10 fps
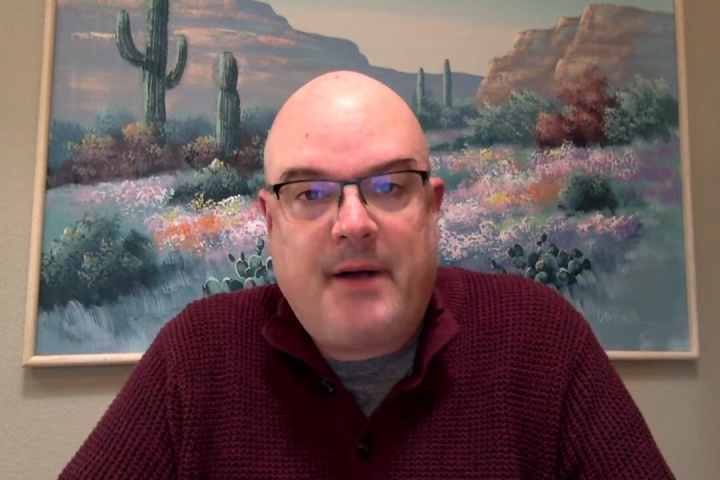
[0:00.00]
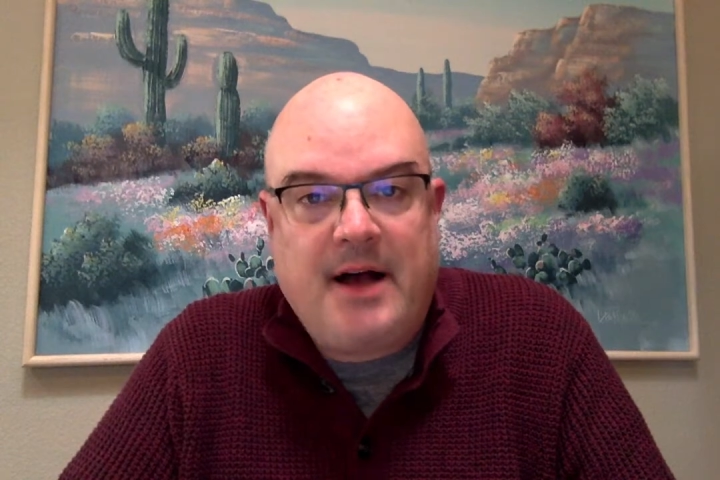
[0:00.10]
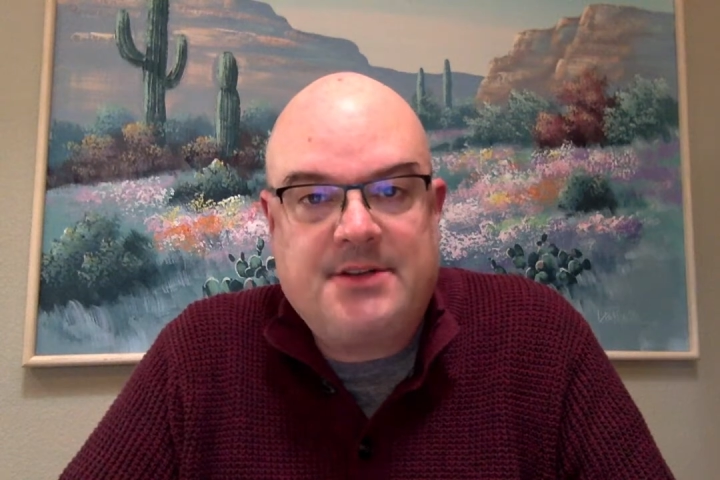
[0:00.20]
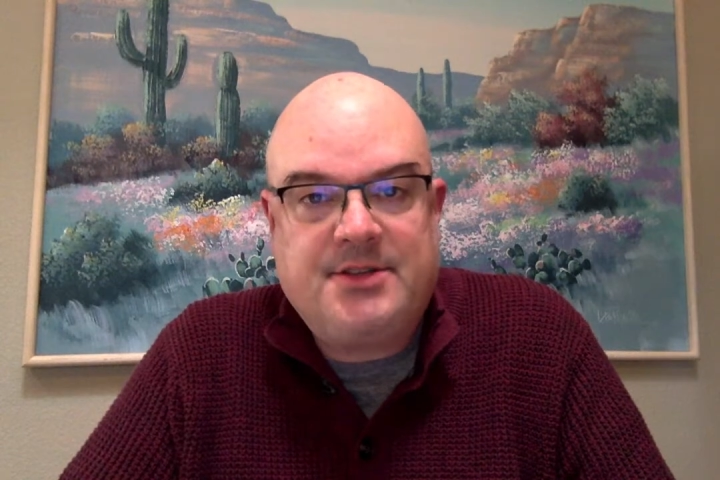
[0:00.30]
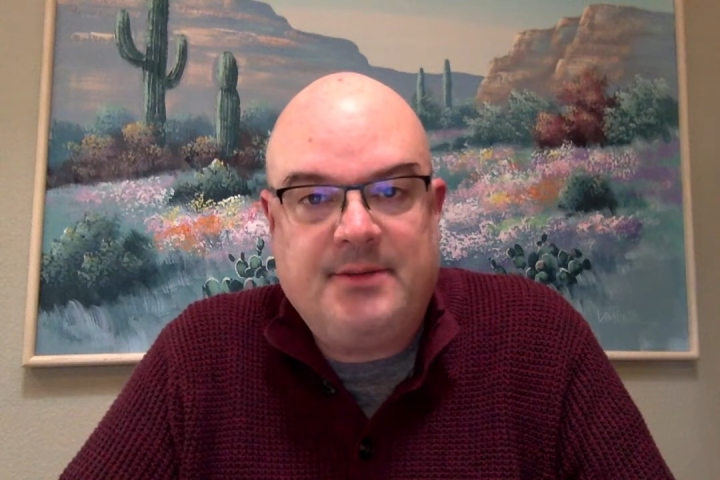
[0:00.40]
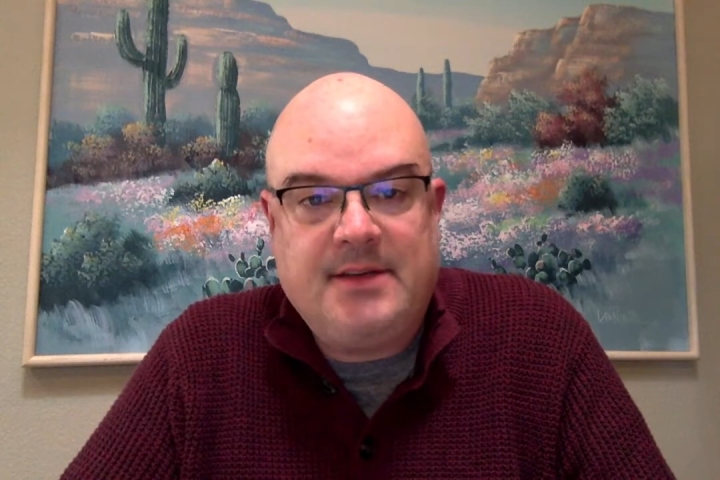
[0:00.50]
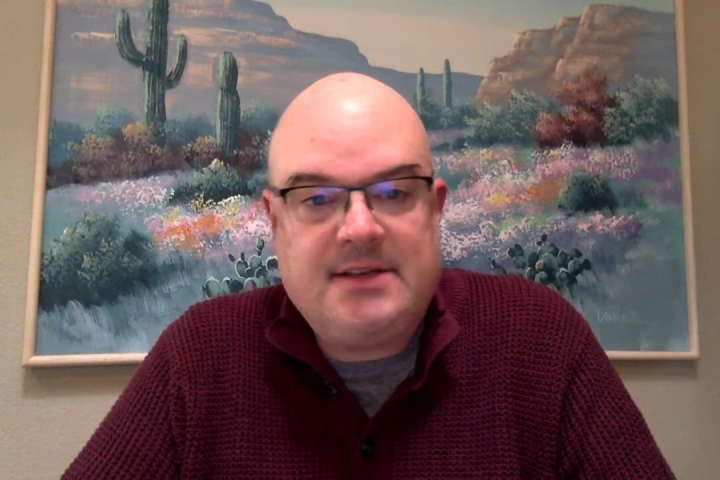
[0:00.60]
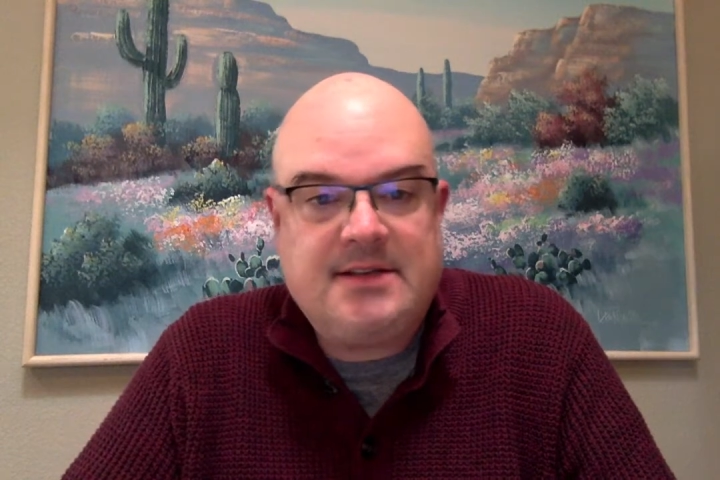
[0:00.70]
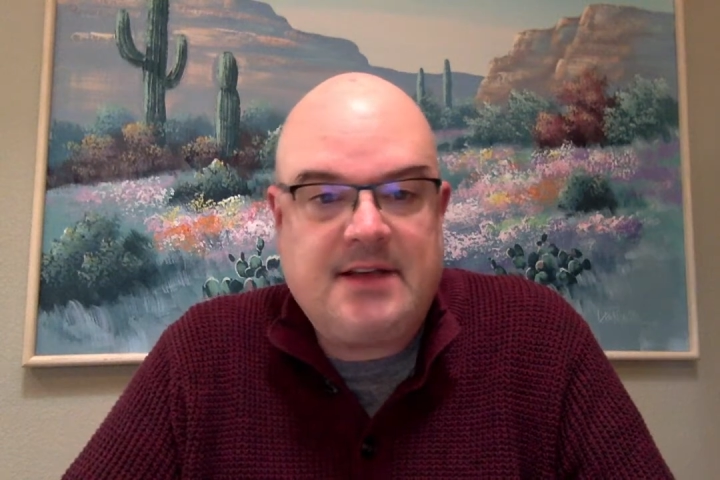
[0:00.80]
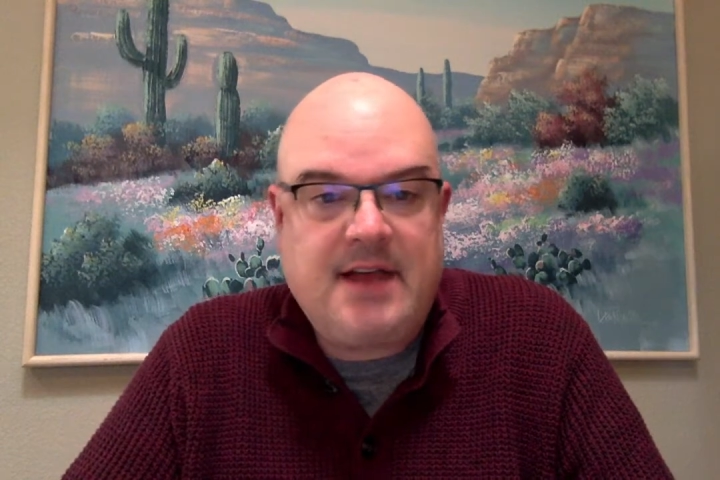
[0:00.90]

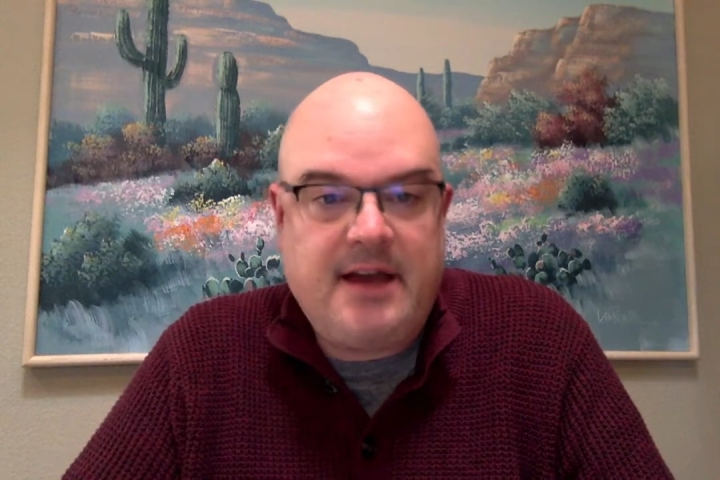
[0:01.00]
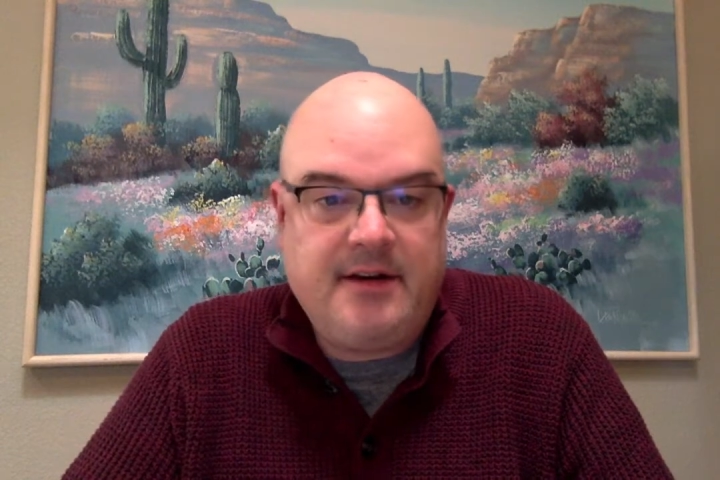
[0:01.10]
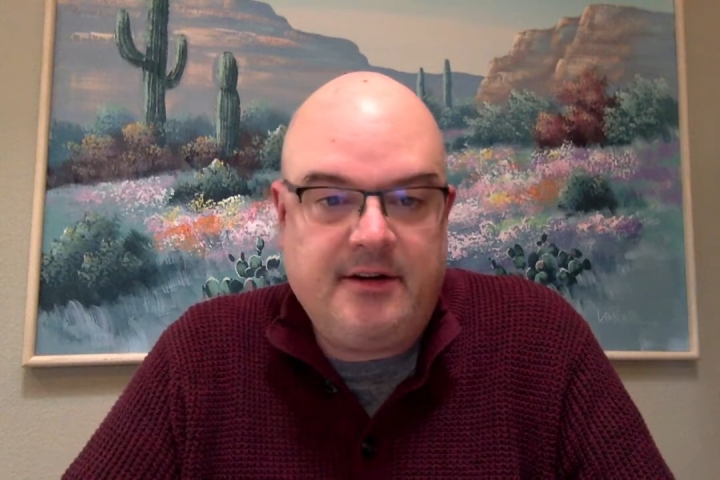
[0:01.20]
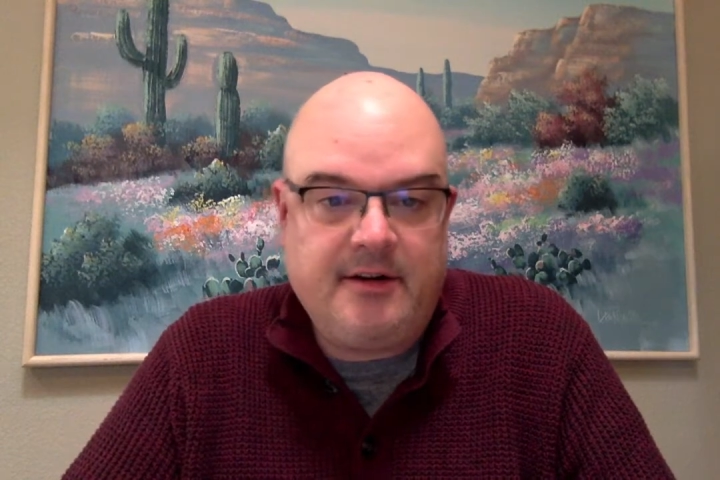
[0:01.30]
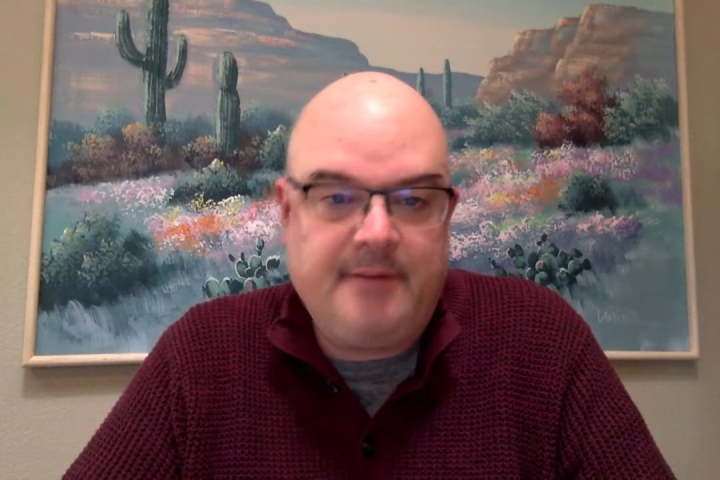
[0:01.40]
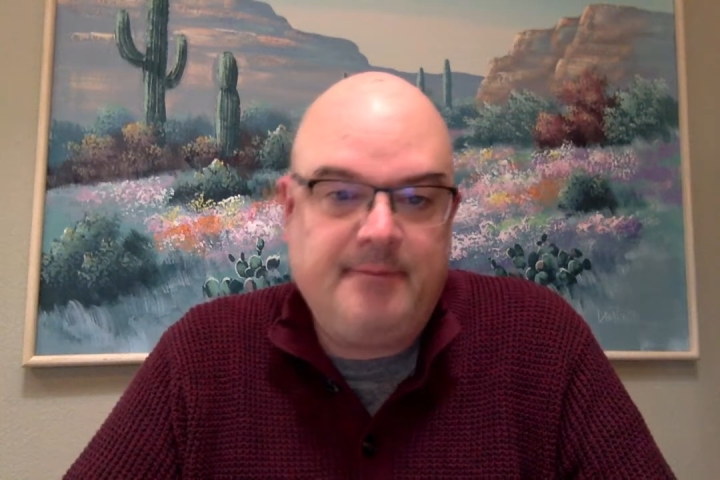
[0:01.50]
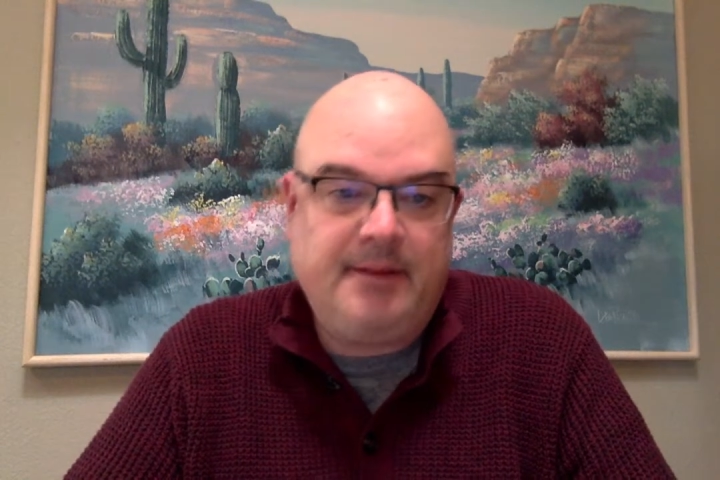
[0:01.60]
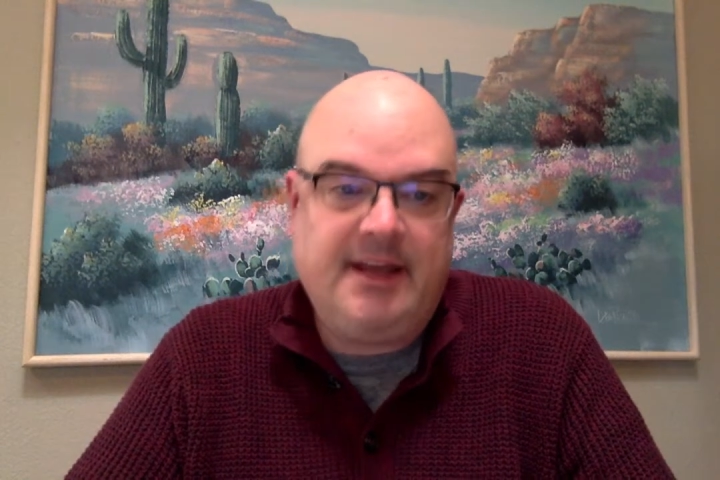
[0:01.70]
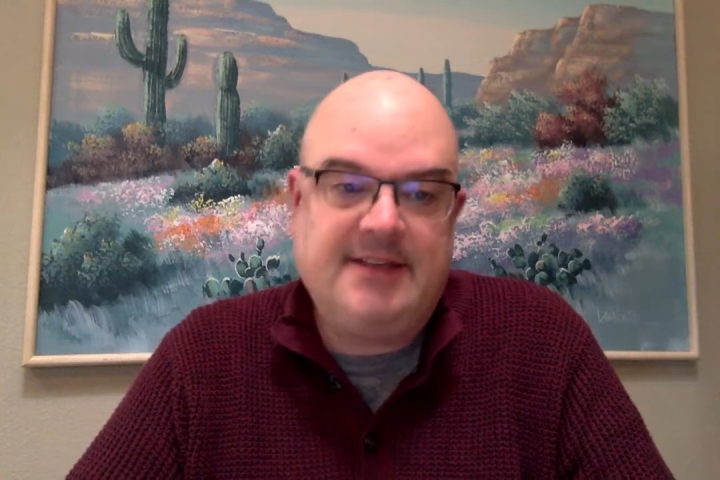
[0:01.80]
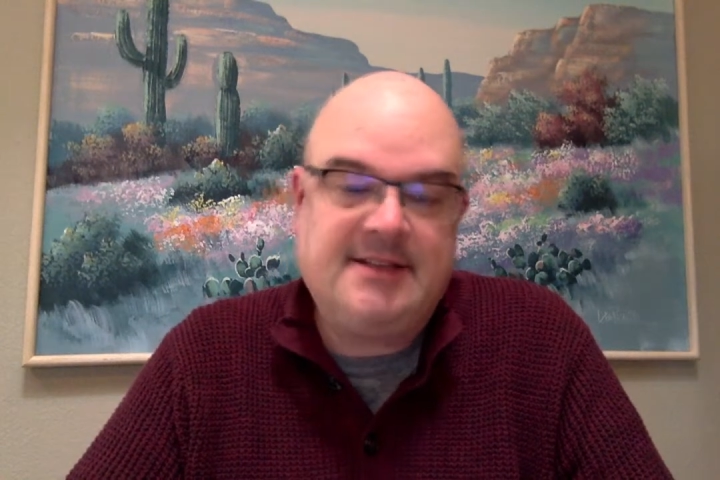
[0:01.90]
posthumous editor
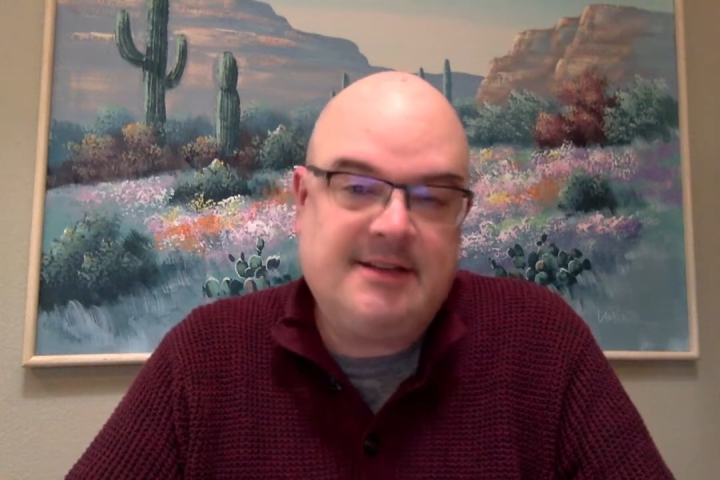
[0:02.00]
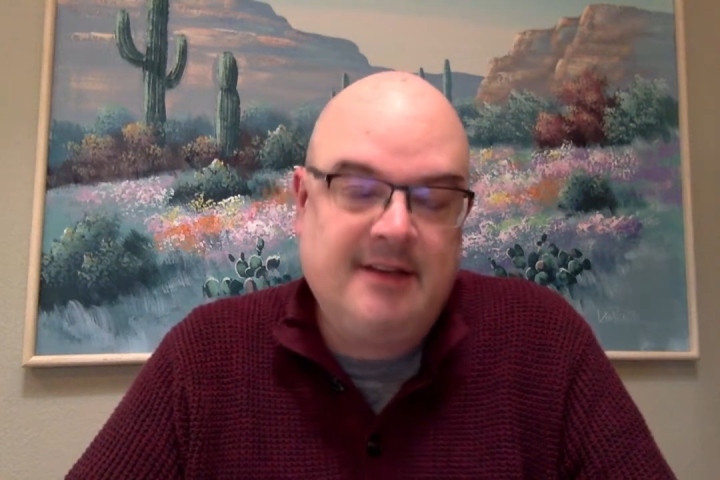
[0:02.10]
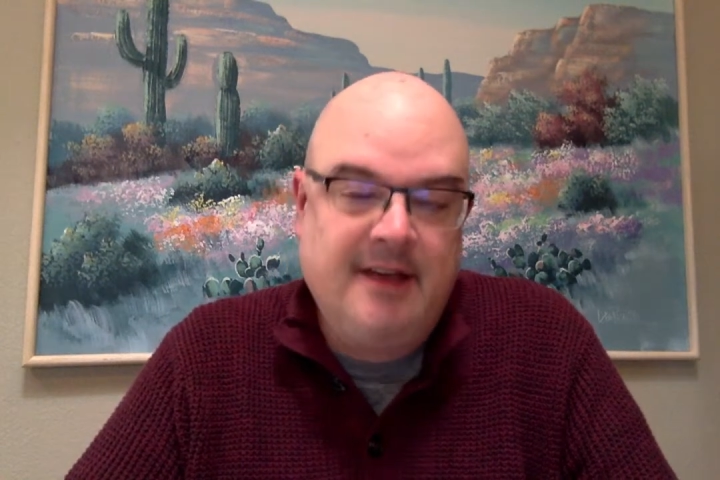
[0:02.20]
placed